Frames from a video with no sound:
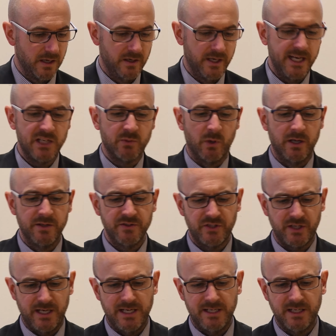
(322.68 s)
These
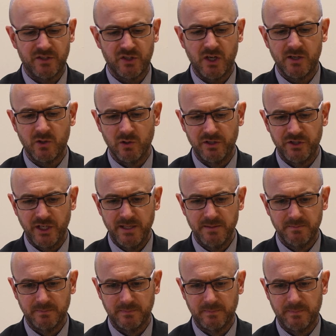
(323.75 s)
ones, he did psychology.
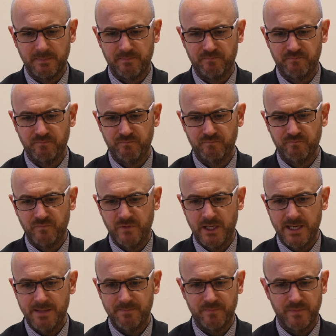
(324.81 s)

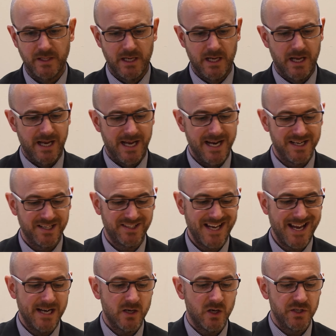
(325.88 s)
Yeah? He had a
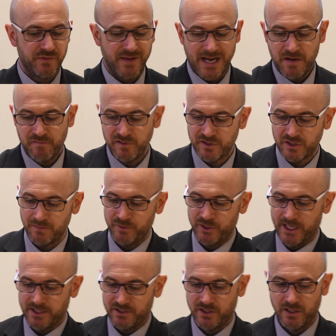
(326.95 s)
set of cards for every
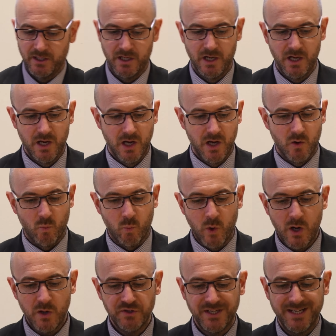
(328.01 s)
subject.
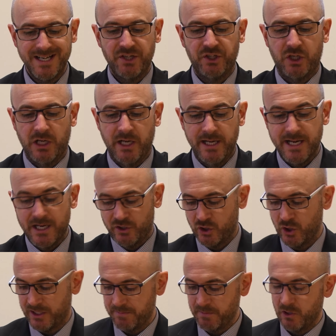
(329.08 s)
Whilst initially it
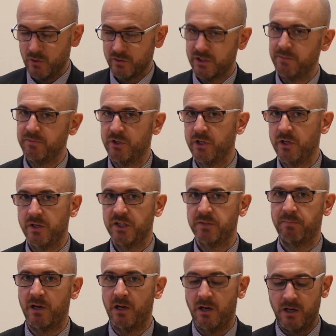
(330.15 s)
took him a long time to do this
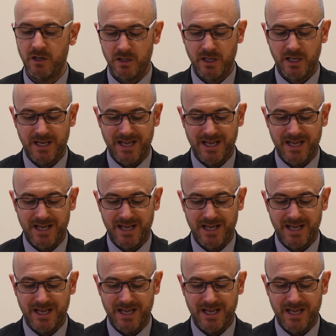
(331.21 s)
part,